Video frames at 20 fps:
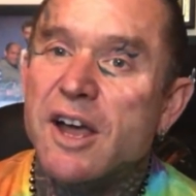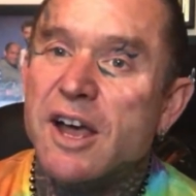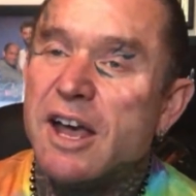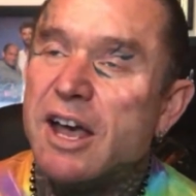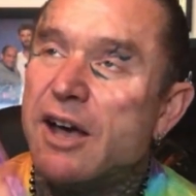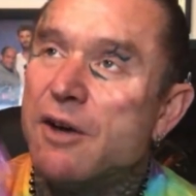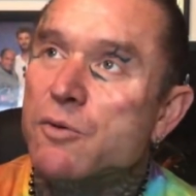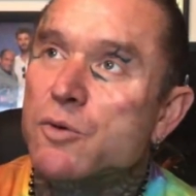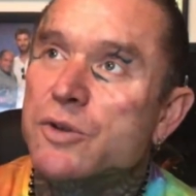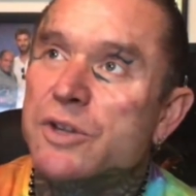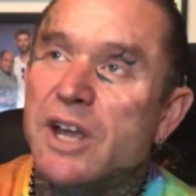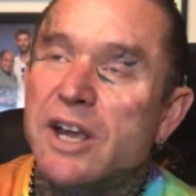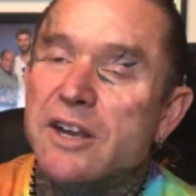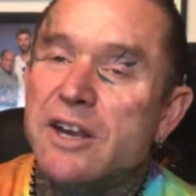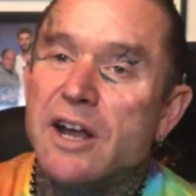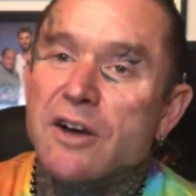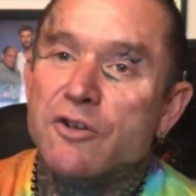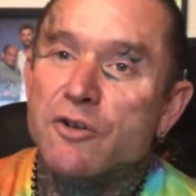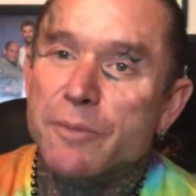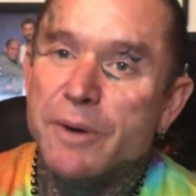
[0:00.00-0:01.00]
How would they
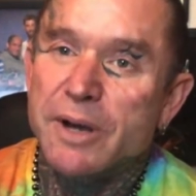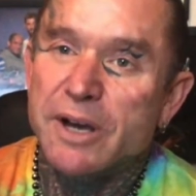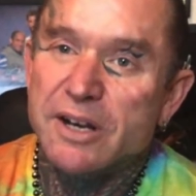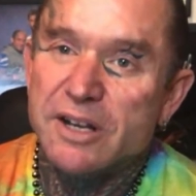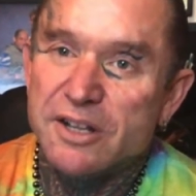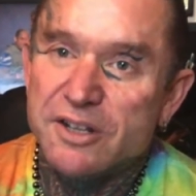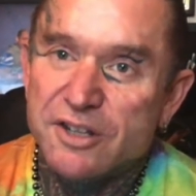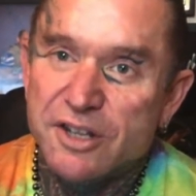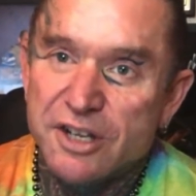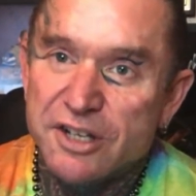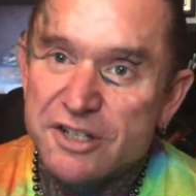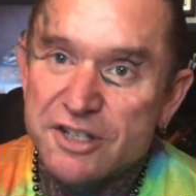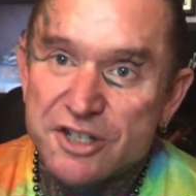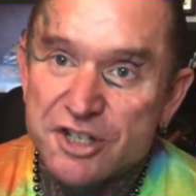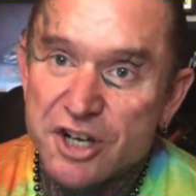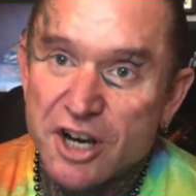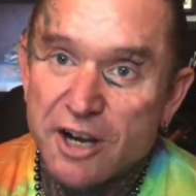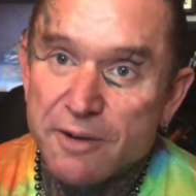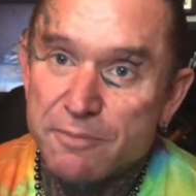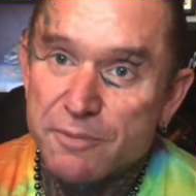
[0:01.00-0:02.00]
know about a disc
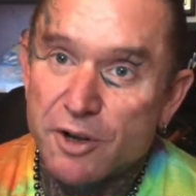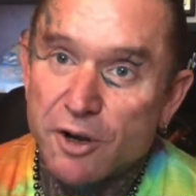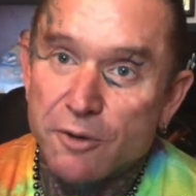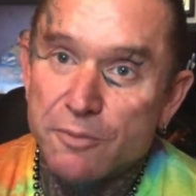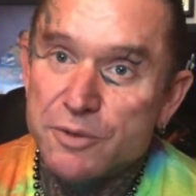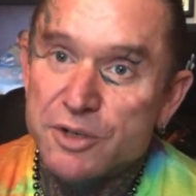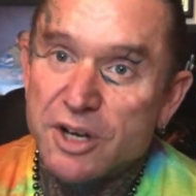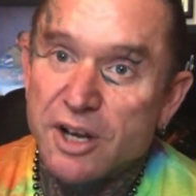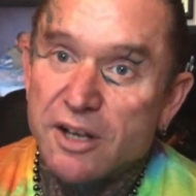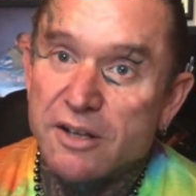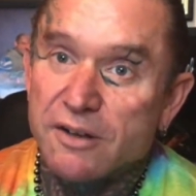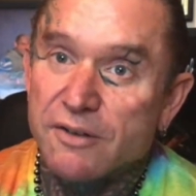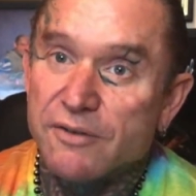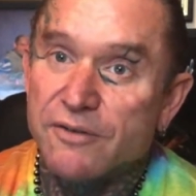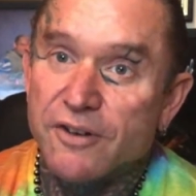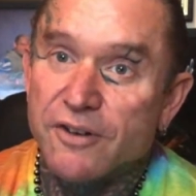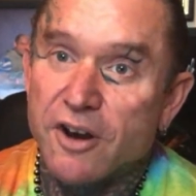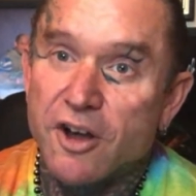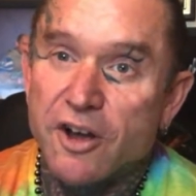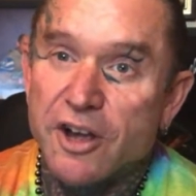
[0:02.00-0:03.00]
shaped object
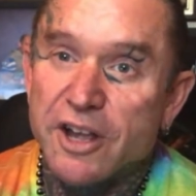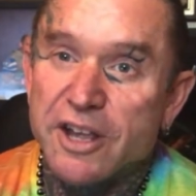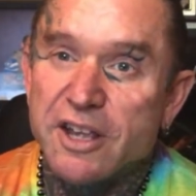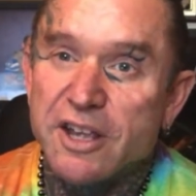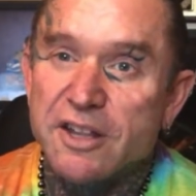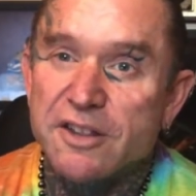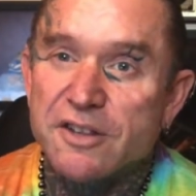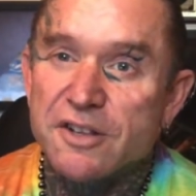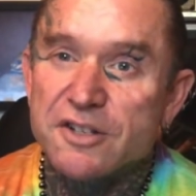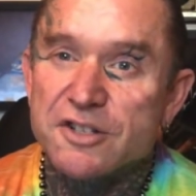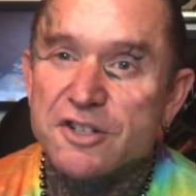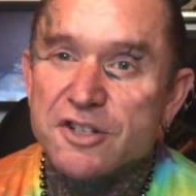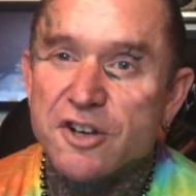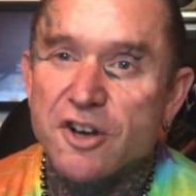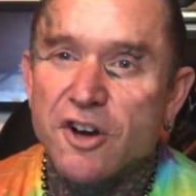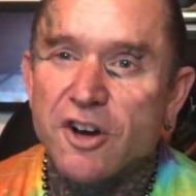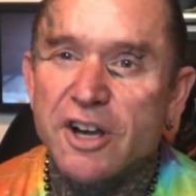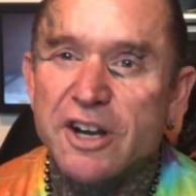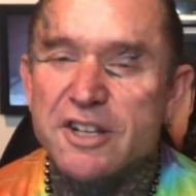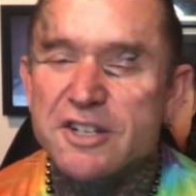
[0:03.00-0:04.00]
right. flying in the
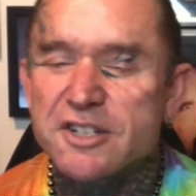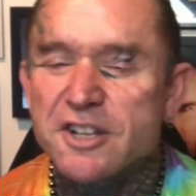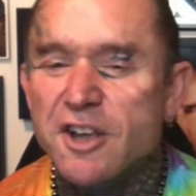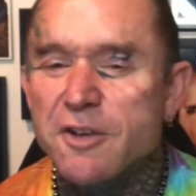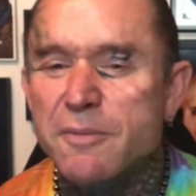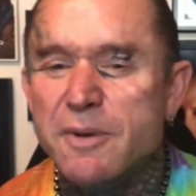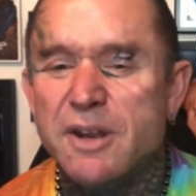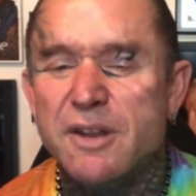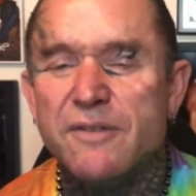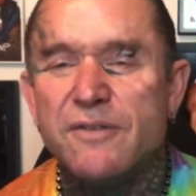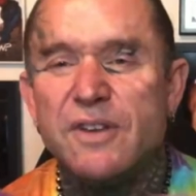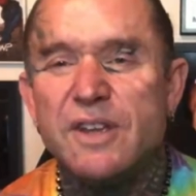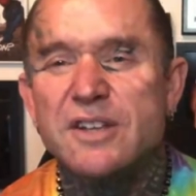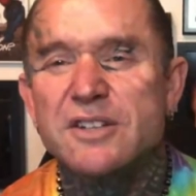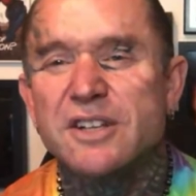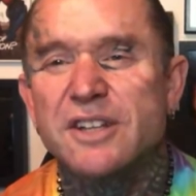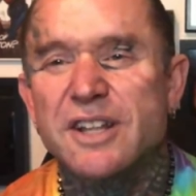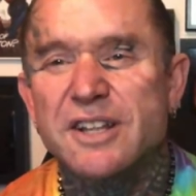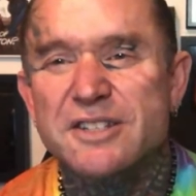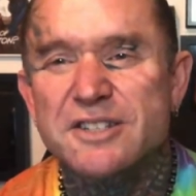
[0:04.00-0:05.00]
sky? There's so many things
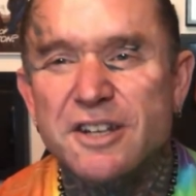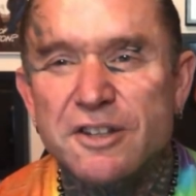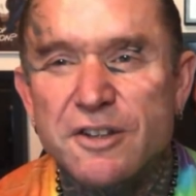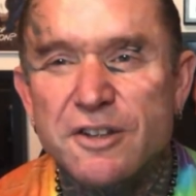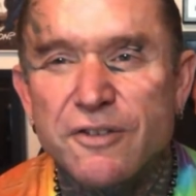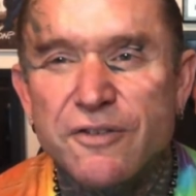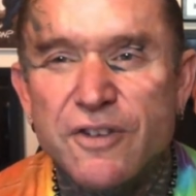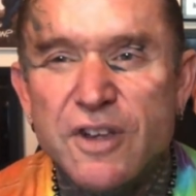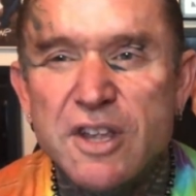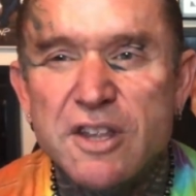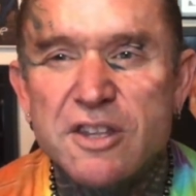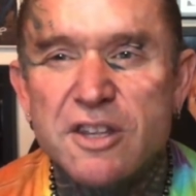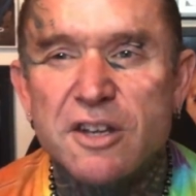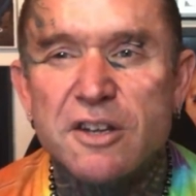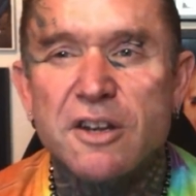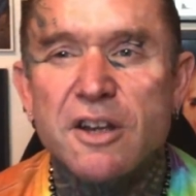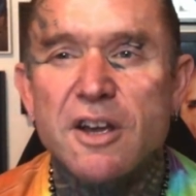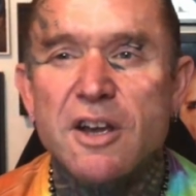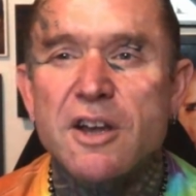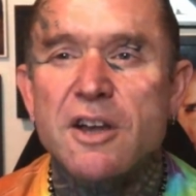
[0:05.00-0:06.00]
like that. So to think that